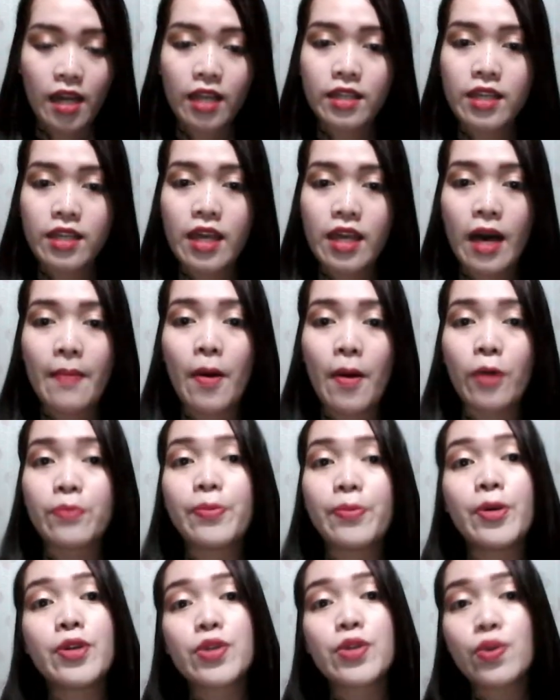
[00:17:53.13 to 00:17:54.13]
idea about
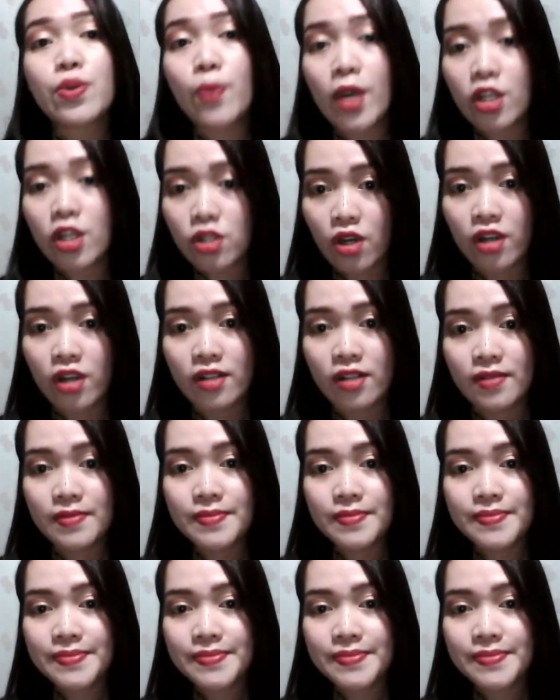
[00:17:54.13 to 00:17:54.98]
persuasion.